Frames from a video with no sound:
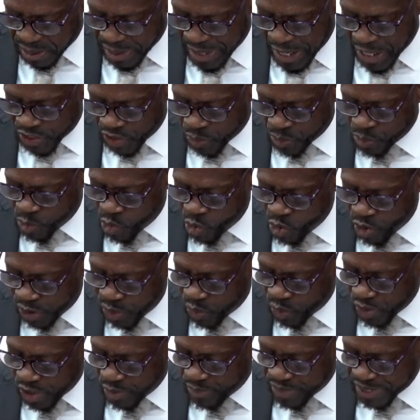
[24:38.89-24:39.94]
And the board
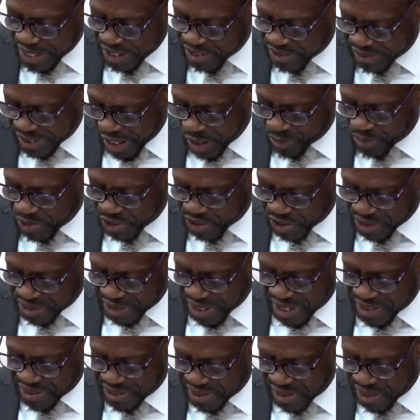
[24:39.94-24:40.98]
will be established, as
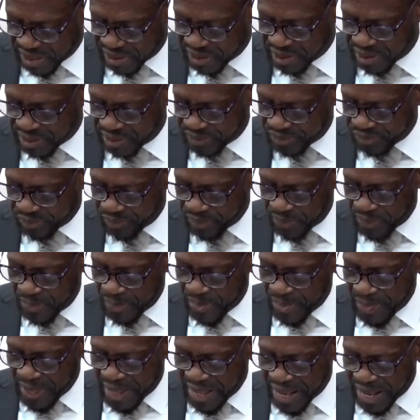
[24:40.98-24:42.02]
I said,
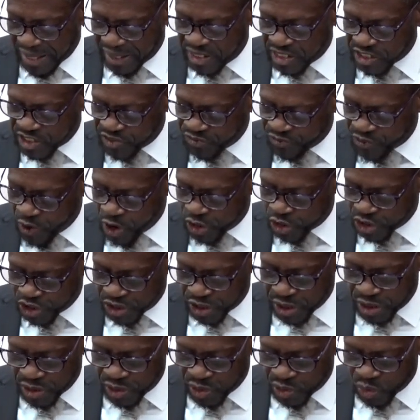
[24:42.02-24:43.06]
and its
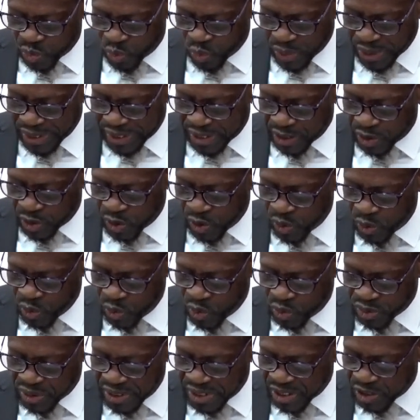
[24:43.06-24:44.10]
functions will
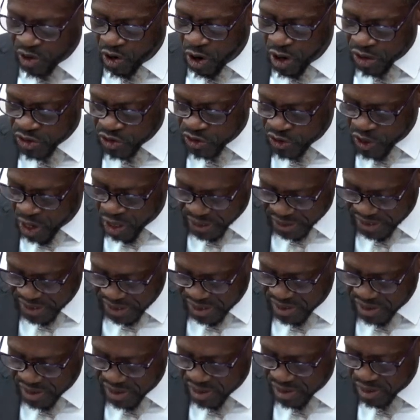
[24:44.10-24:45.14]
include the
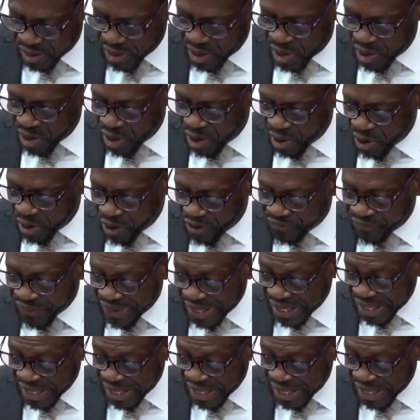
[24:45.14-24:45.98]
conducting of